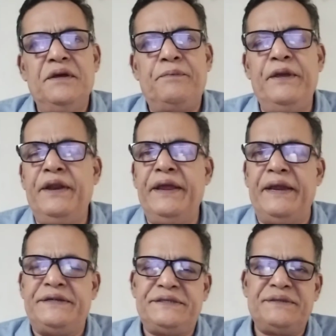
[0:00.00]

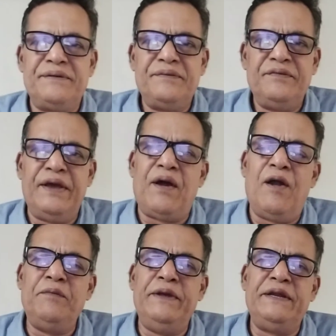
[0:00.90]
period were
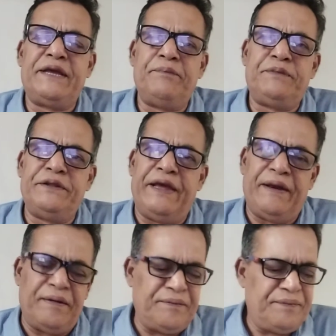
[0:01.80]
all being kept
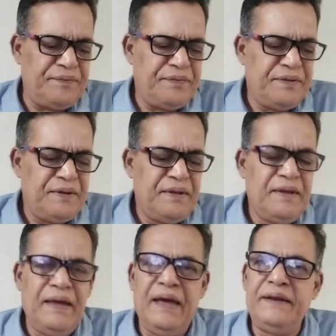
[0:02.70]
there.
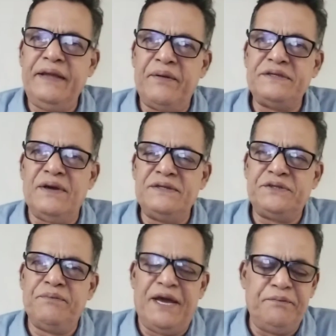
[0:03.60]
And there was
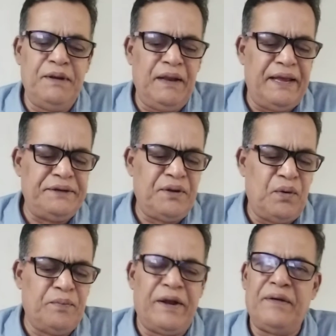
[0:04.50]
also Bible and
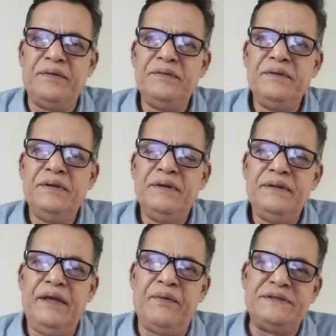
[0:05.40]
Homer.
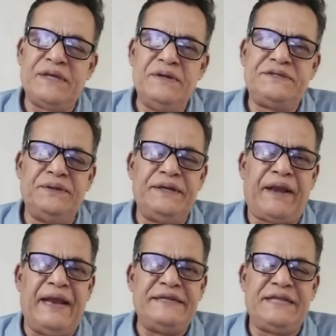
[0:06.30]
There was also the
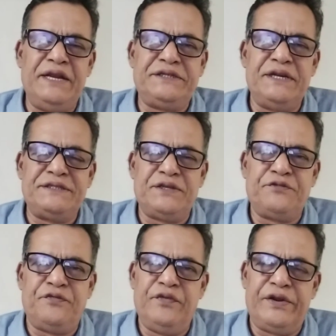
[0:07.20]
translations
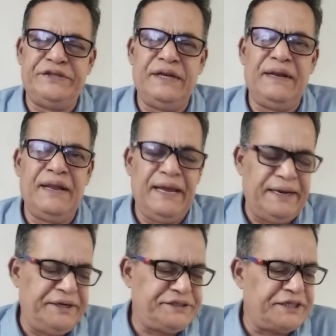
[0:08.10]
of Virgil
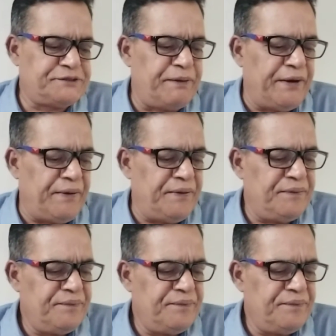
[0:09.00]
and Shakespeare.